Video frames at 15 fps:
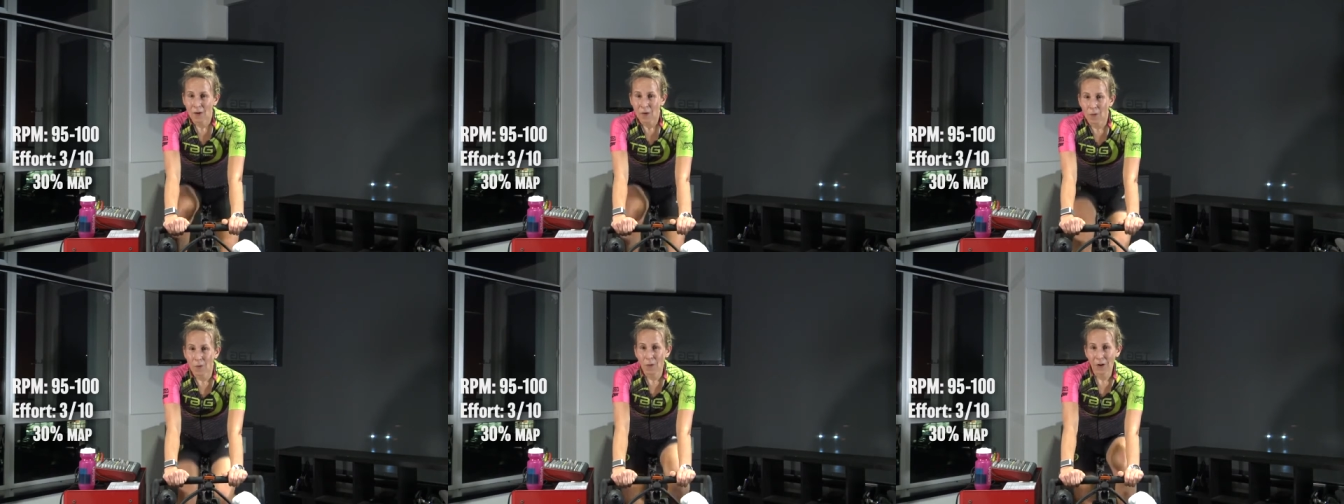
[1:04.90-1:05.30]

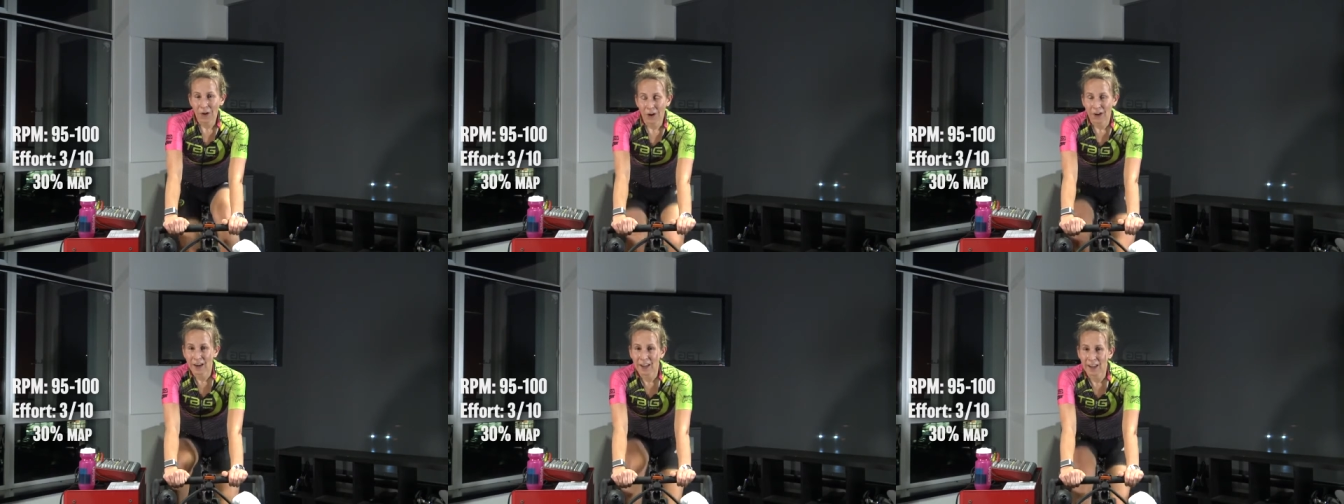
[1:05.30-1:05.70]

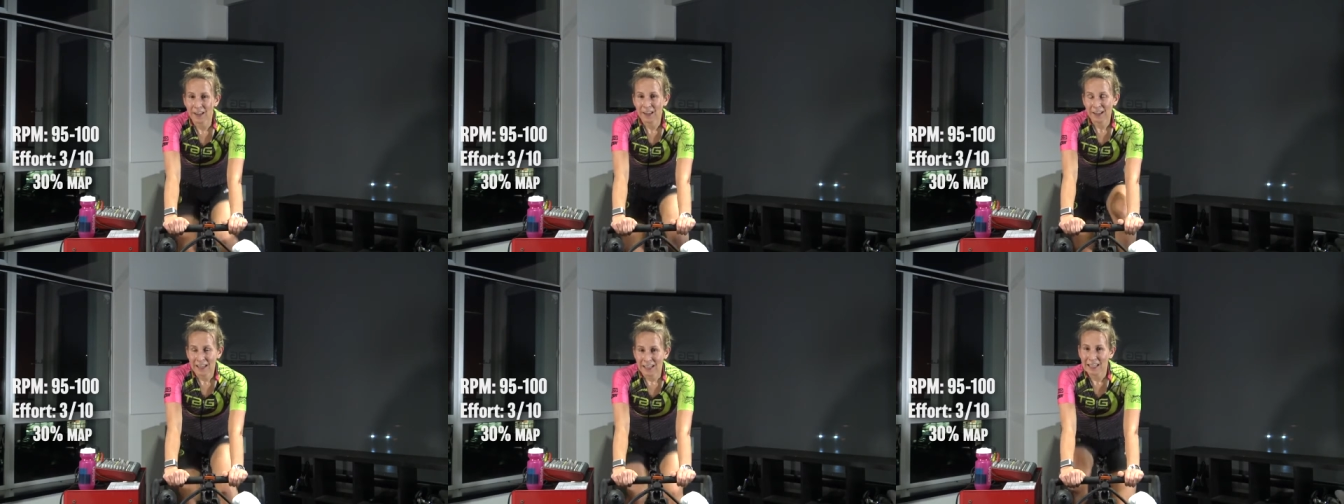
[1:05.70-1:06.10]
or
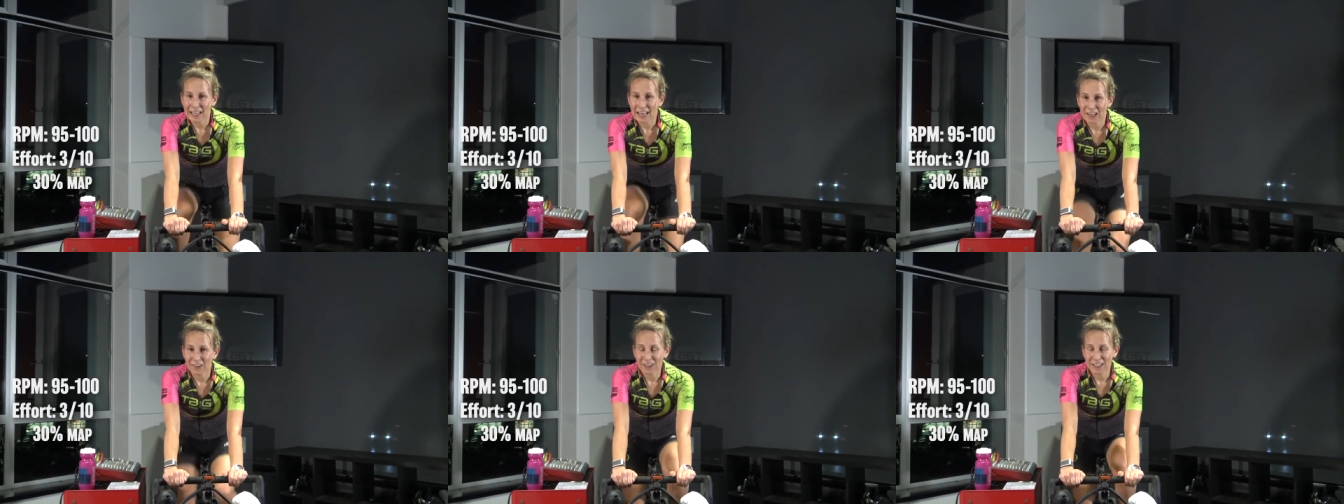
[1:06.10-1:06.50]

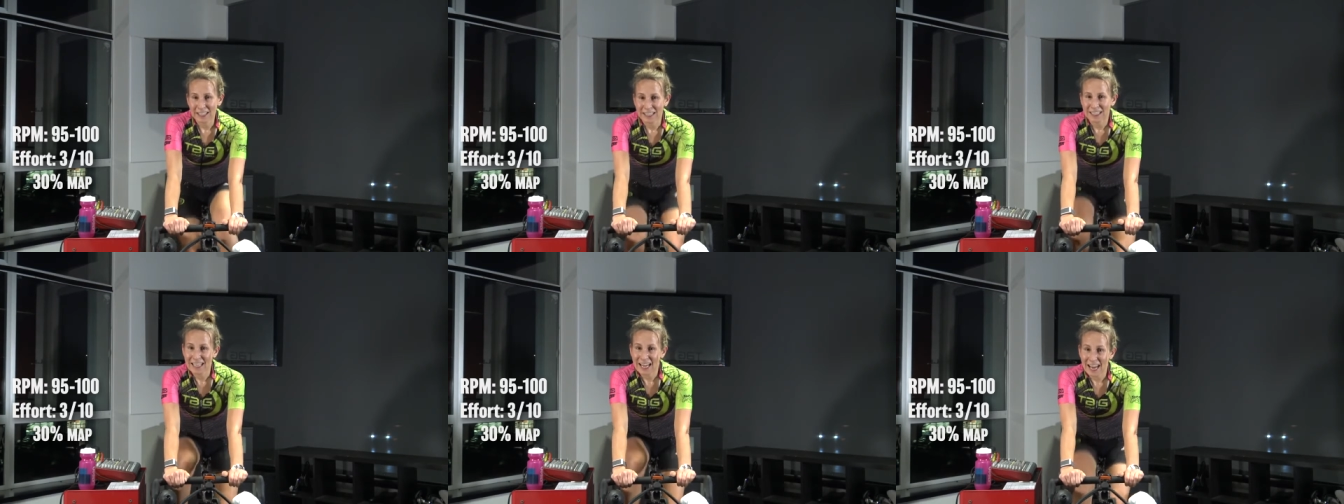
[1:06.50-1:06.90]
later in
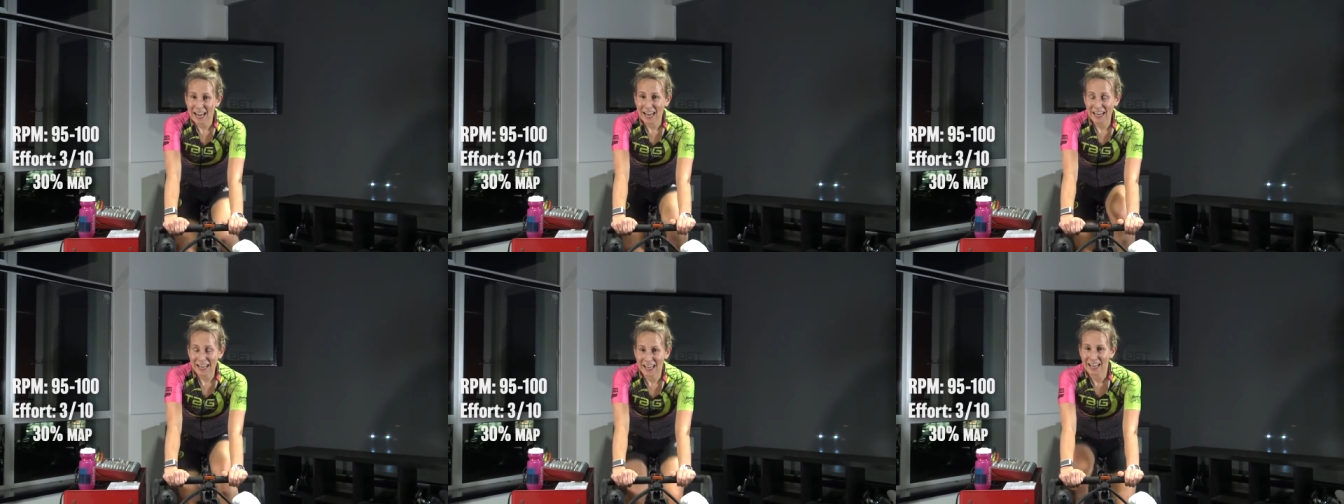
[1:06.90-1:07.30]
the
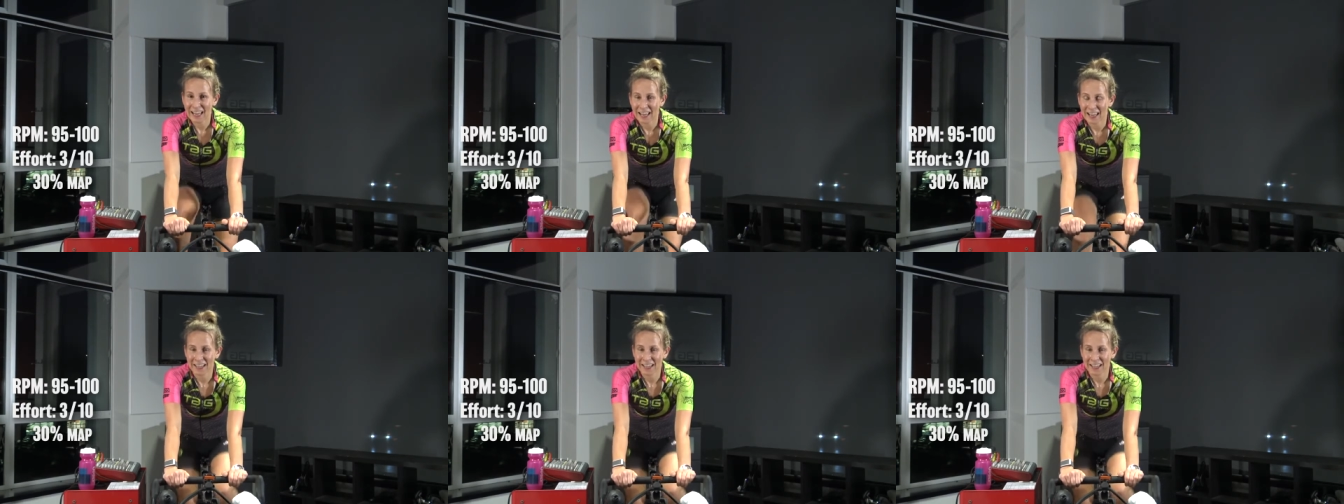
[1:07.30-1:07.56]
day.